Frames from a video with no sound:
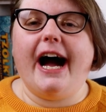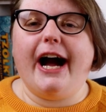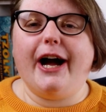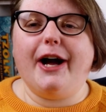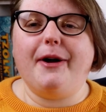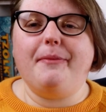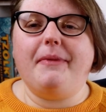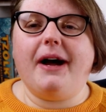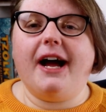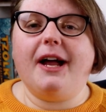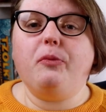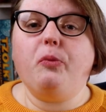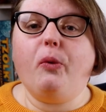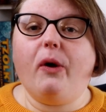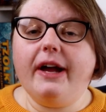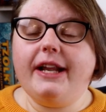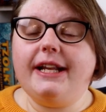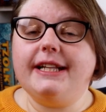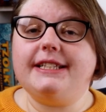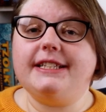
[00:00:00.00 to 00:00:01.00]
Um, and
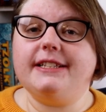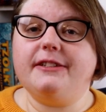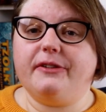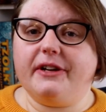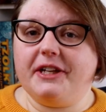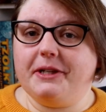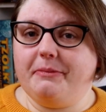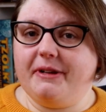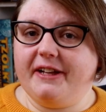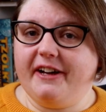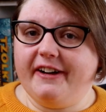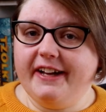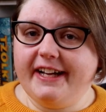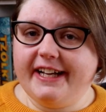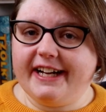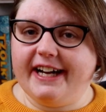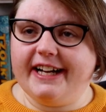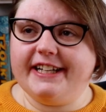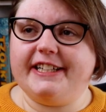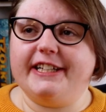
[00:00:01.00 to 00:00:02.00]
while it's incredibly
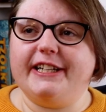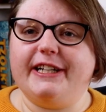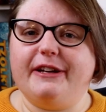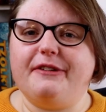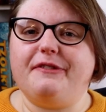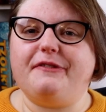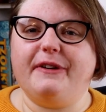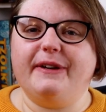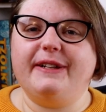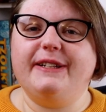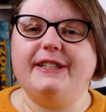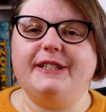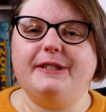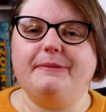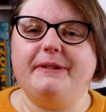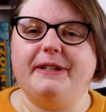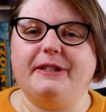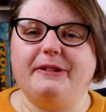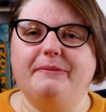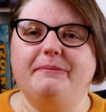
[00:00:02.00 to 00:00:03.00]
eye-catching, I find it to
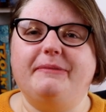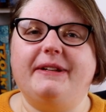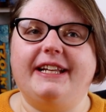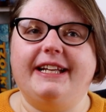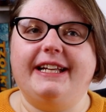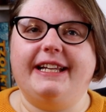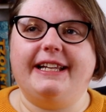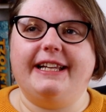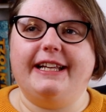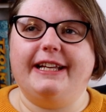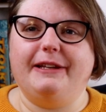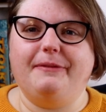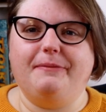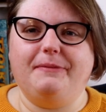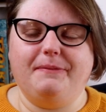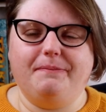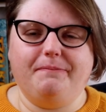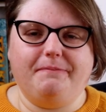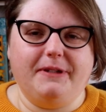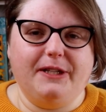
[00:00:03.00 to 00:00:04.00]
be
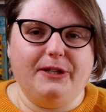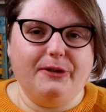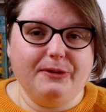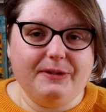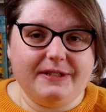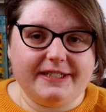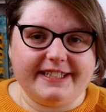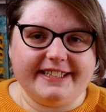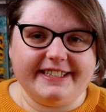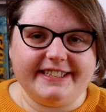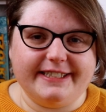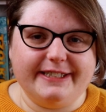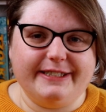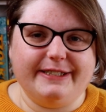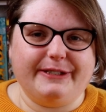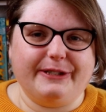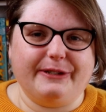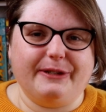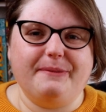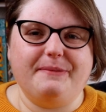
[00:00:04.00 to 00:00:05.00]
completely useless
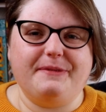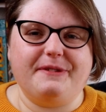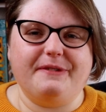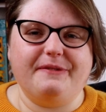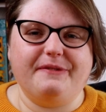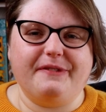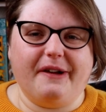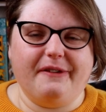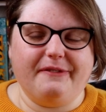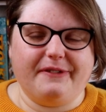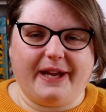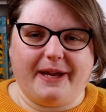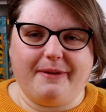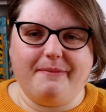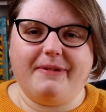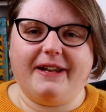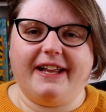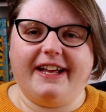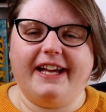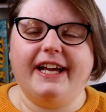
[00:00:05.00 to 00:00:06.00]
in terms of, of
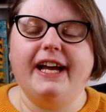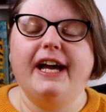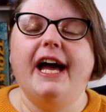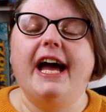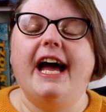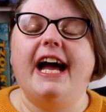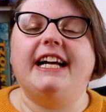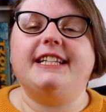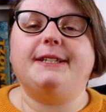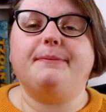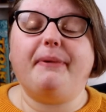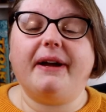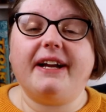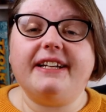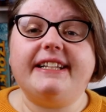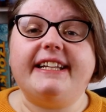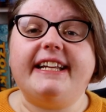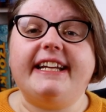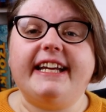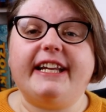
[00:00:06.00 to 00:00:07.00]
gameplay,
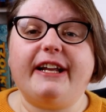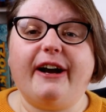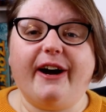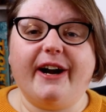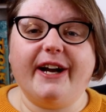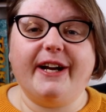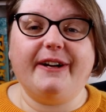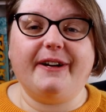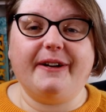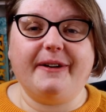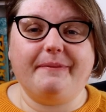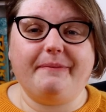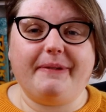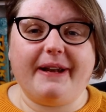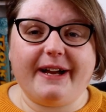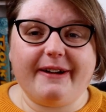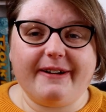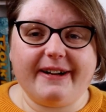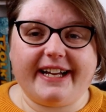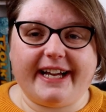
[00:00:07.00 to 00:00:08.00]
especially at higher
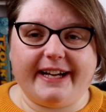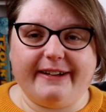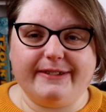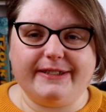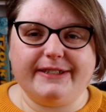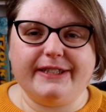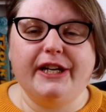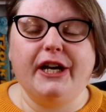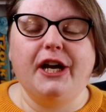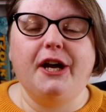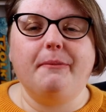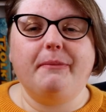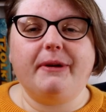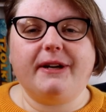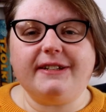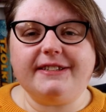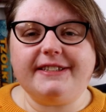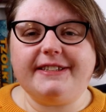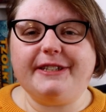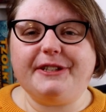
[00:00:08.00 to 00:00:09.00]
player counts.
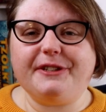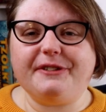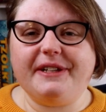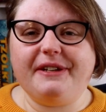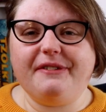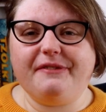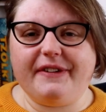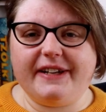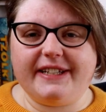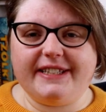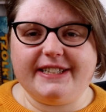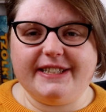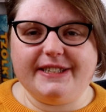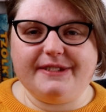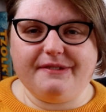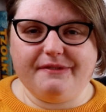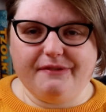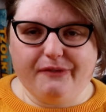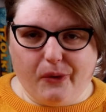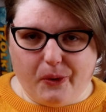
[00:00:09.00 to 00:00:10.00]
Because the tree
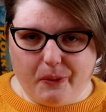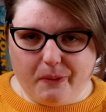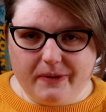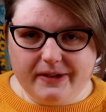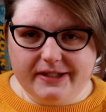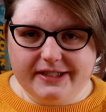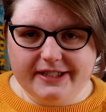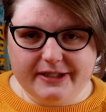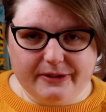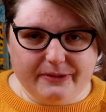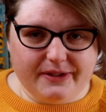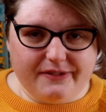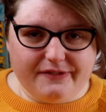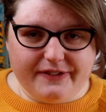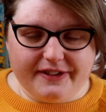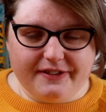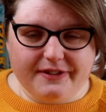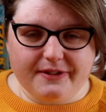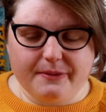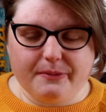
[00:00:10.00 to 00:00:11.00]
faces forward, it only
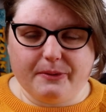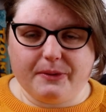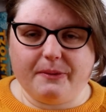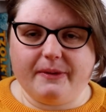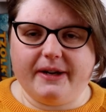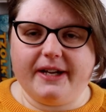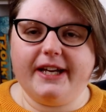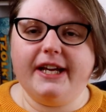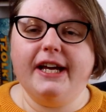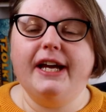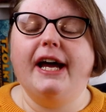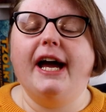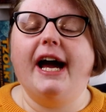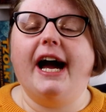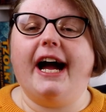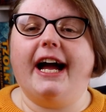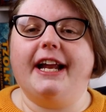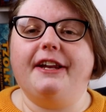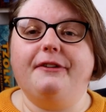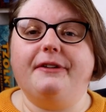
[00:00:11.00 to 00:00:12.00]
faces one way,
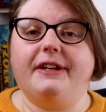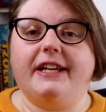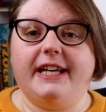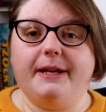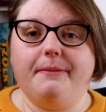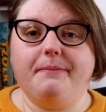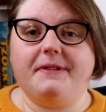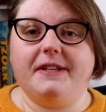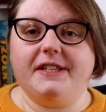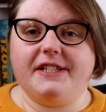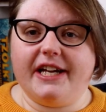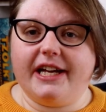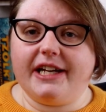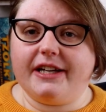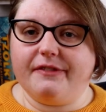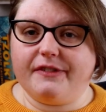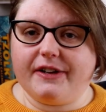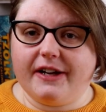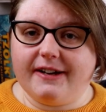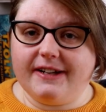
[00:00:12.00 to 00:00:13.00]
and you keep the
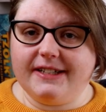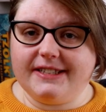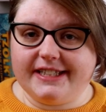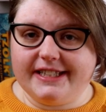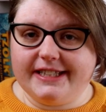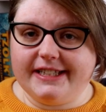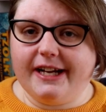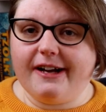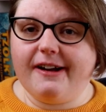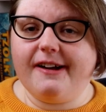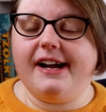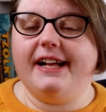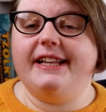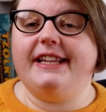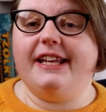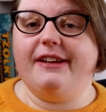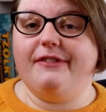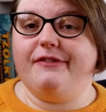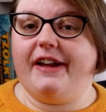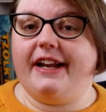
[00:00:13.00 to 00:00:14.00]
deck of cards in there, and
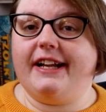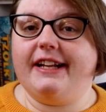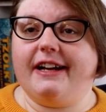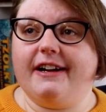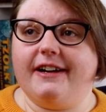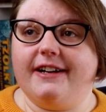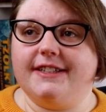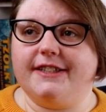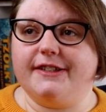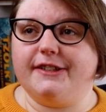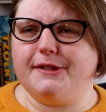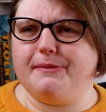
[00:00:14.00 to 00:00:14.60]
the event cards